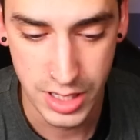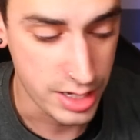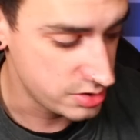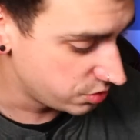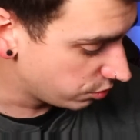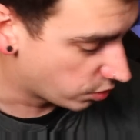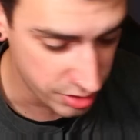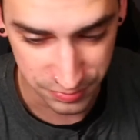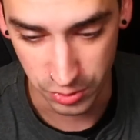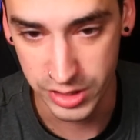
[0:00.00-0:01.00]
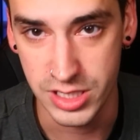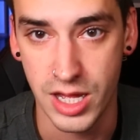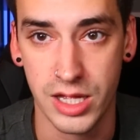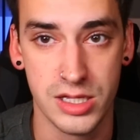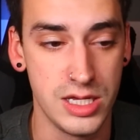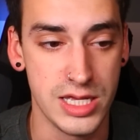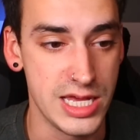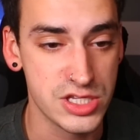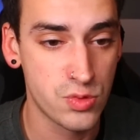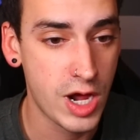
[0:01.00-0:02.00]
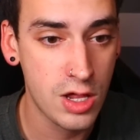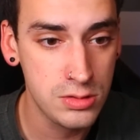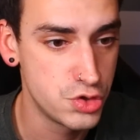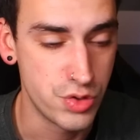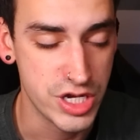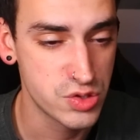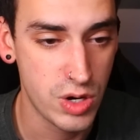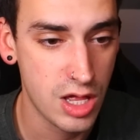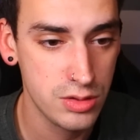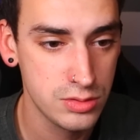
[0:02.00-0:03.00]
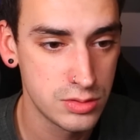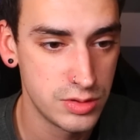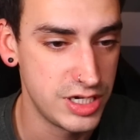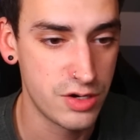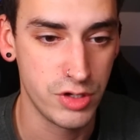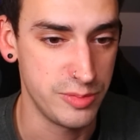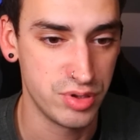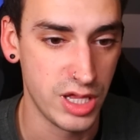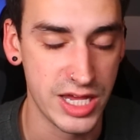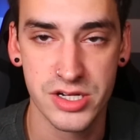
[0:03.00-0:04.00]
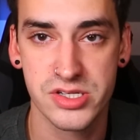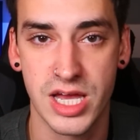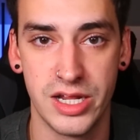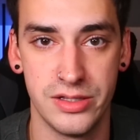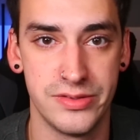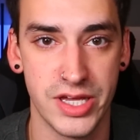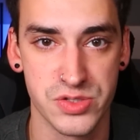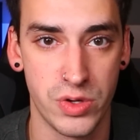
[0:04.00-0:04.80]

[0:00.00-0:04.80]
Yeah, he's doing wonderful. He eats well, drinks well. He doesn't really play. He just kind of does